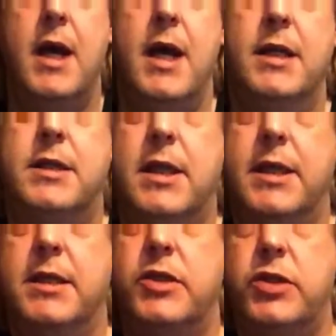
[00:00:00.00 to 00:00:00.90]
it's
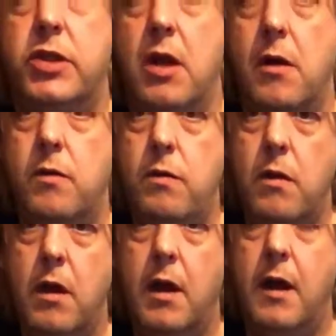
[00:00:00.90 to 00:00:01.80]
like slow,
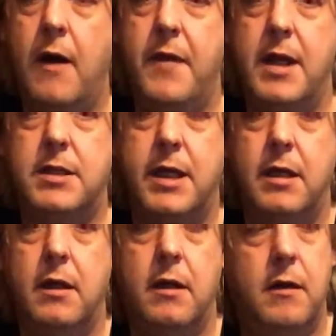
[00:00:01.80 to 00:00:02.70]
and then it's
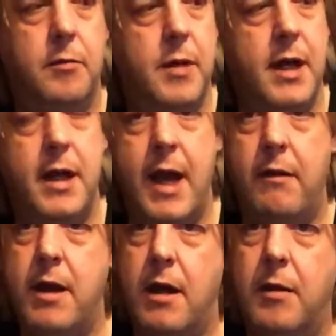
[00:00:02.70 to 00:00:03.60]
like, oh man,
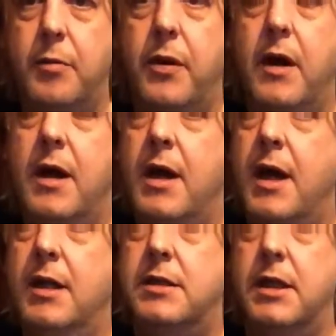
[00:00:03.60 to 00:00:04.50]
hurry up,
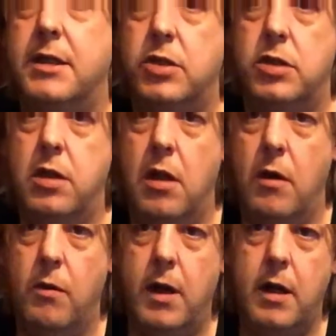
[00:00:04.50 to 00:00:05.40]
and it's like
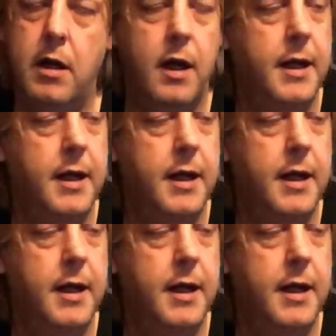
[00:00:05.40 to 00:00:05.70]
slower,